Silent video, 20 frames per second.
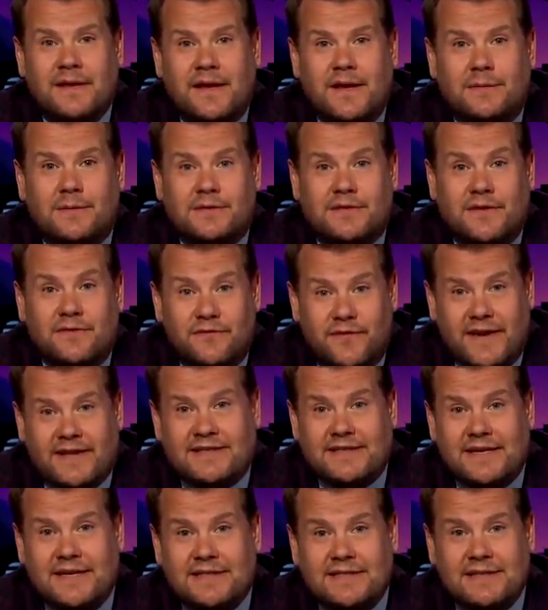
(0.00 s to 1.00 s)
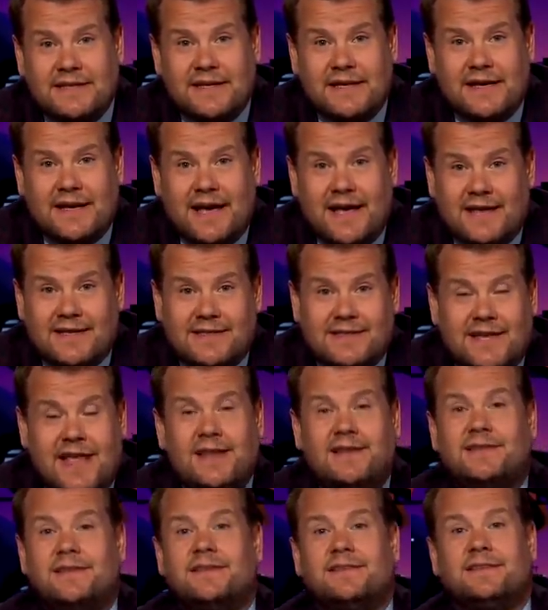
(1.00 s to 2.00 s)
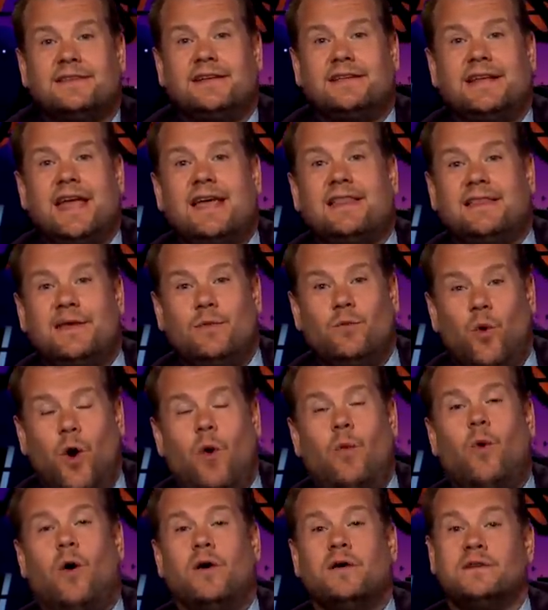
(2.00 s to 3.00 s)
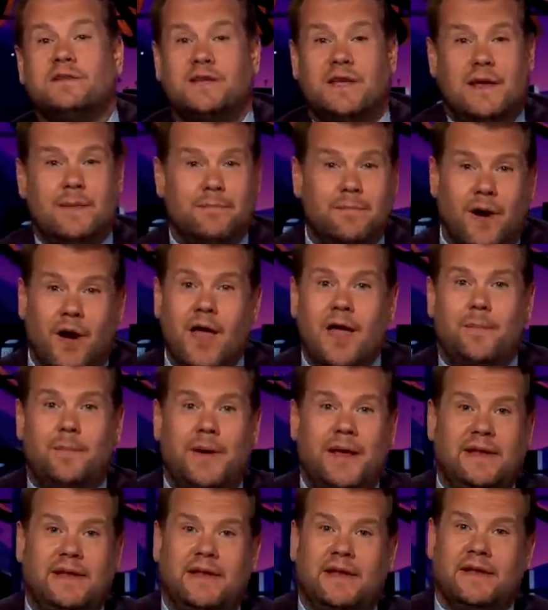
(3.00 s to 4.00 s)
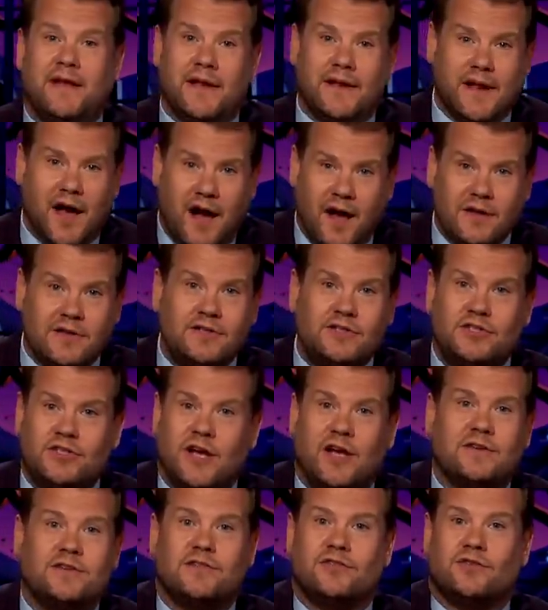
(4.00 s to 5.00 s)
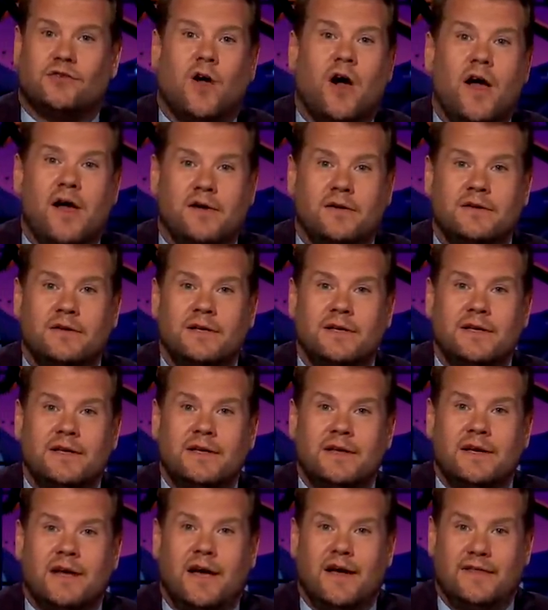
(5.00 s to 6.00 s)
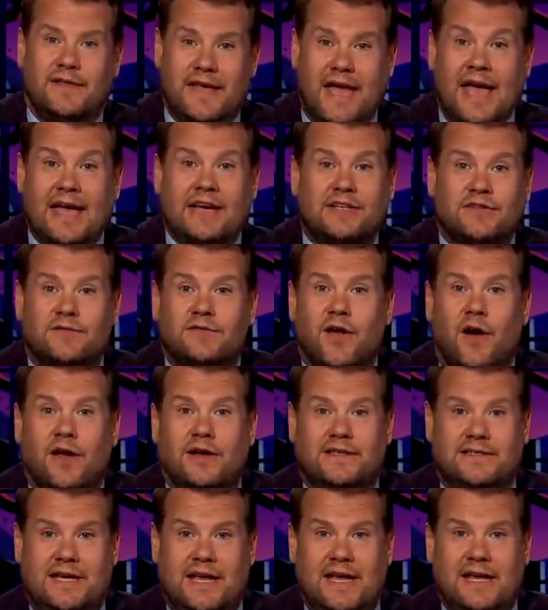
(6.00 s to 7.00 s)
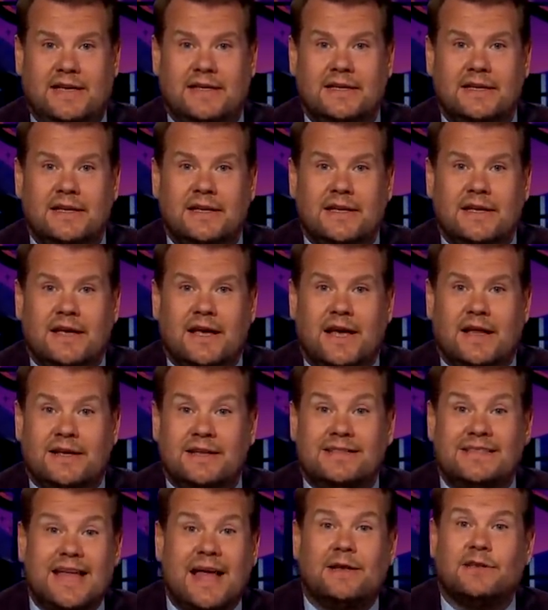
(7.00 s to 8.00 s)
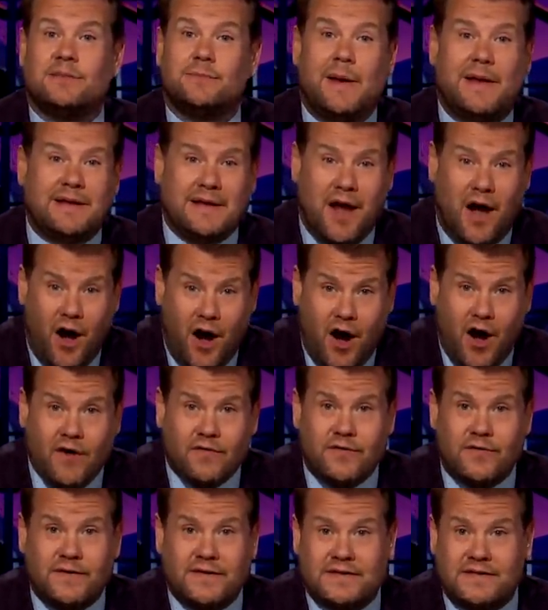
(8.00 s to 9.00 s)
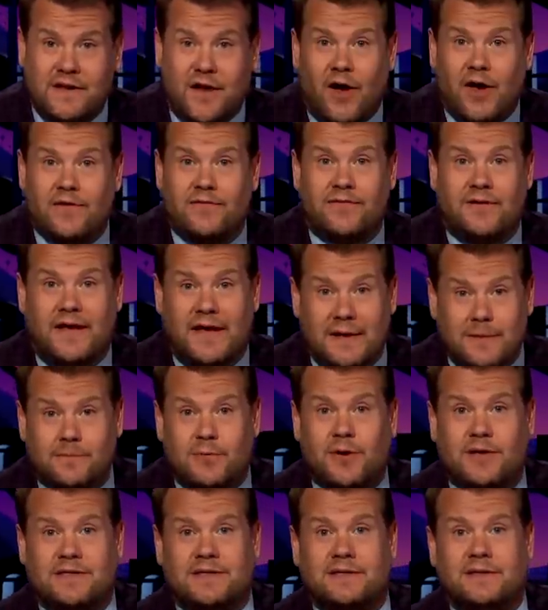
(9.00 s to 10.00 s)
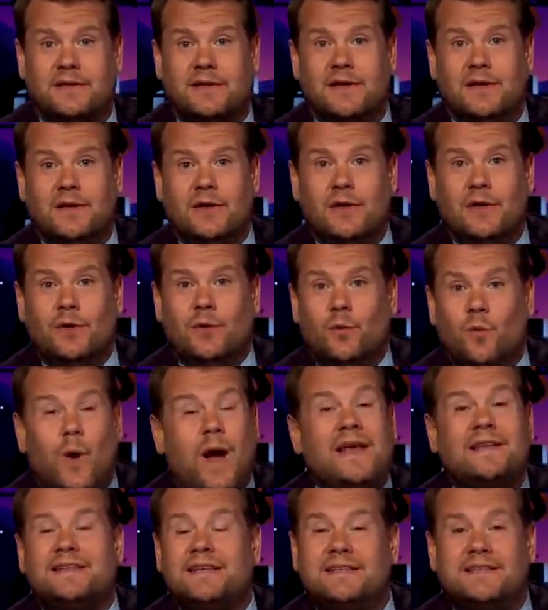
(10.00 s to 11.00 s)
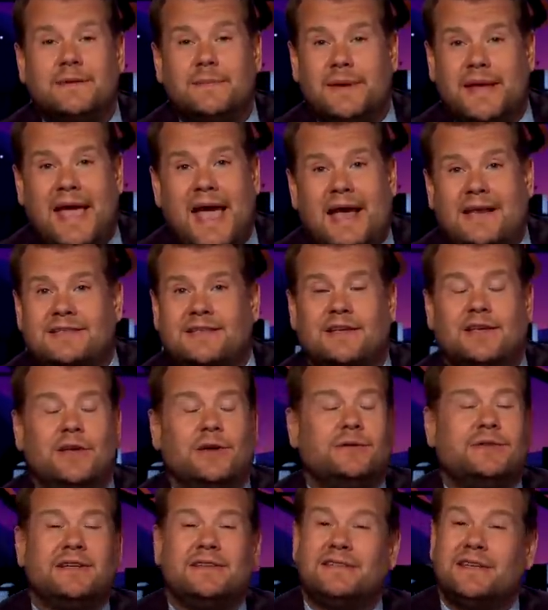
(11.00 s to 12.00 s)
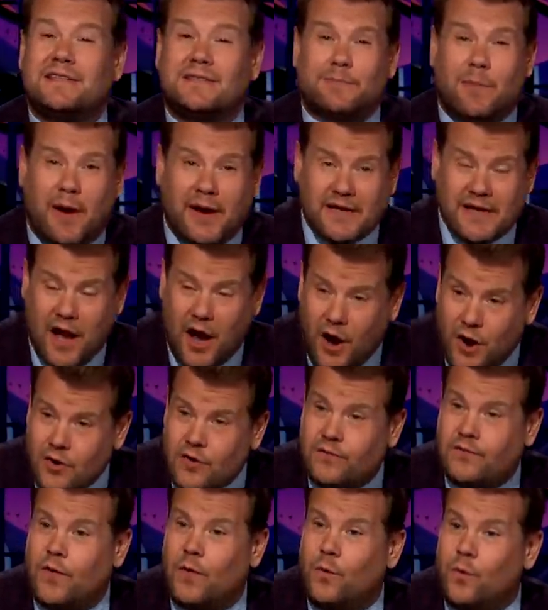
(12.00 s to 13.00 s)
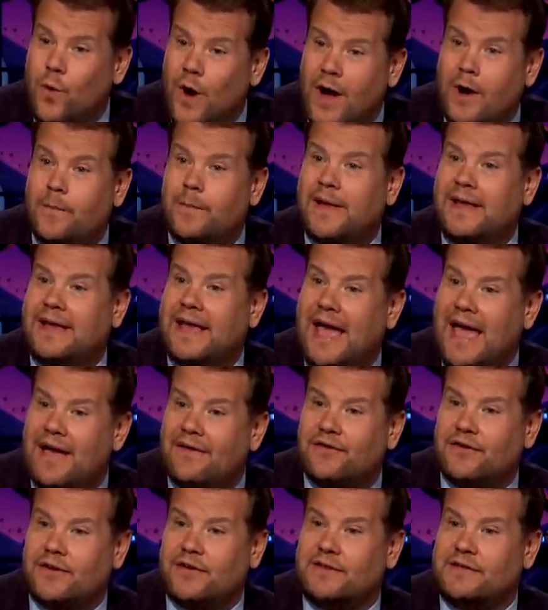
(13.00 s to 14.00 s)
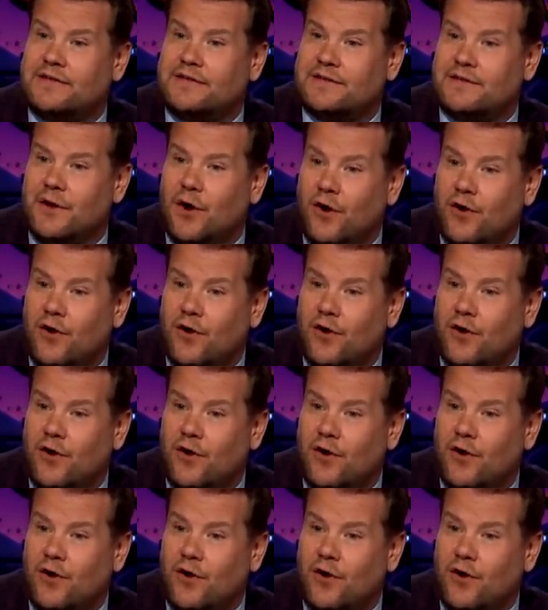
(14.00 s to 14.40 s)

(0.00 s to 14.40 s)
He was convicted and sentenced to death in what was, in my opinion, an unjust trial at the age of 19, and has now spent half of his life in prison waiting to be executed despite overwhelming evidence